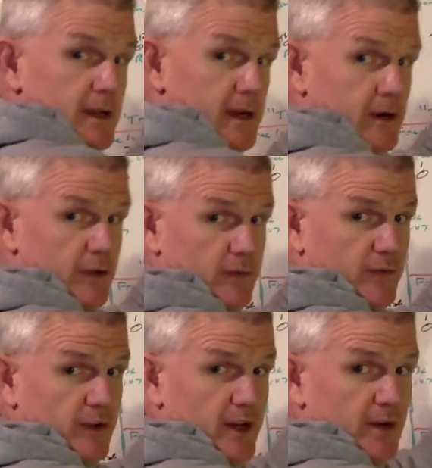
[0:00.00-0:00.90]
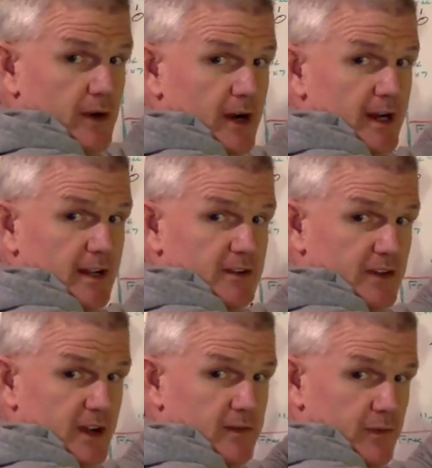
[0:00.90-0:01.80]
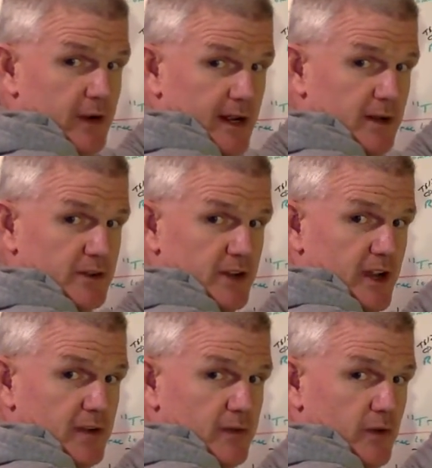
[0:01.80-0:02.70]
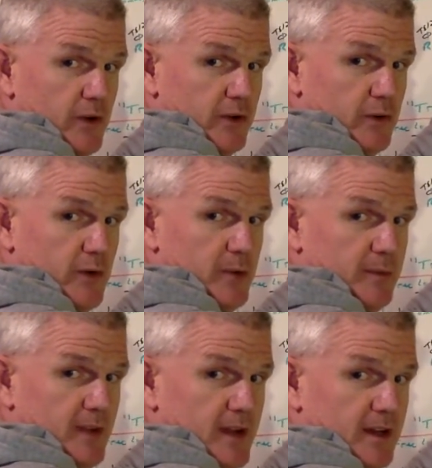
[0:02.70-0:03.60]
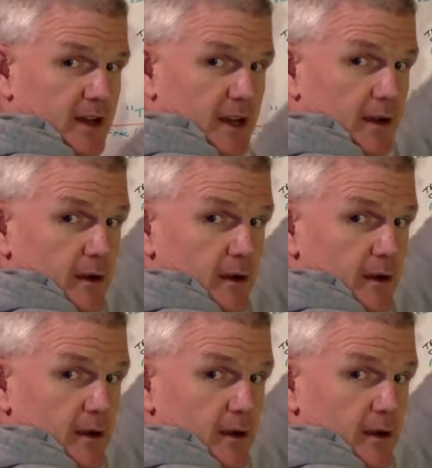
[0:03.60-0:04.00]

Here are the feet, right? Inside foot, outside foot. The creep technique.